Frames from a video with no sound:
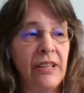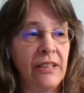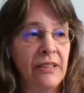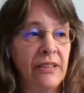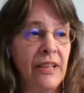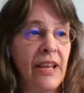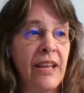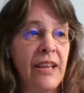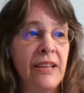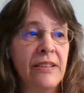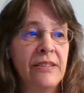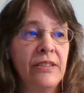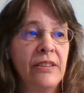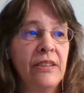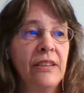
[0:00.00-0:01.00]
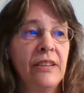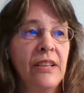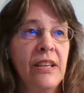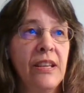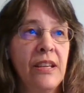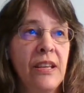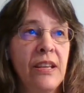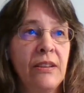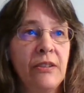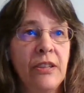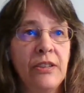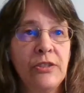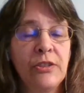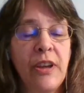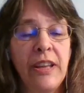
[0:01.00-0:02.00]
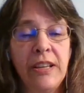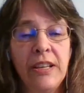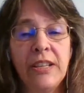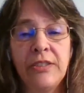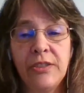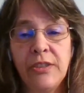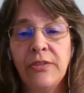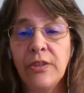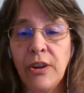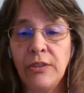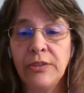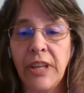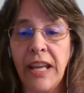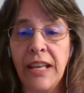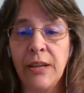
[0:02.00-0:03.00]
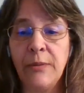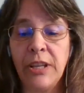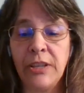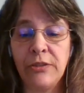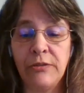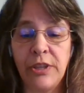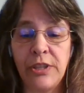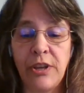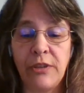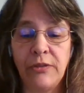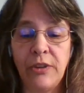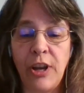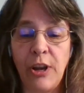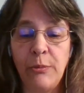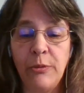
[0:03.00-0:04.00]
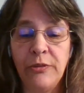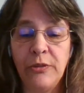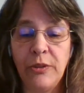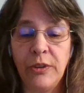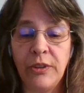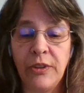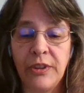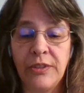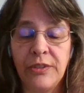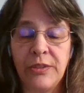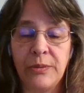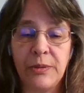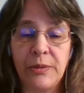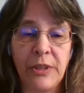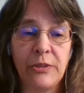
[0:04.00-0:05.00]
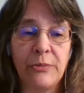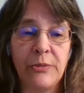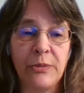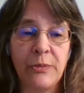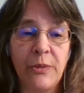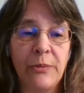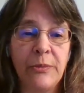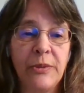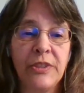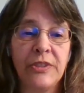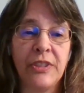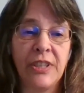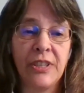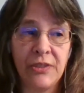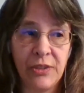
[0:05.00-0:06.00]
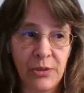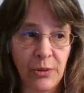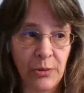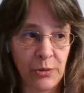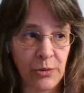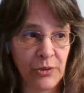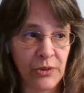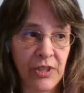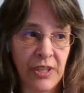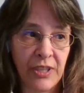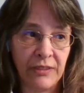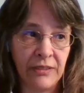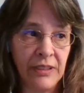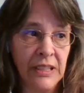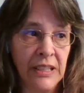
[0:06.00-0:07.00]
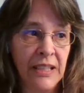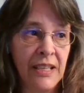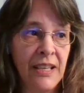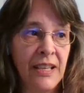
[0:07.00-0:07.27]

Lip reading: And it's difficult anyway to reach out for help if you're on the autism spectrum as well, because it is a social skill.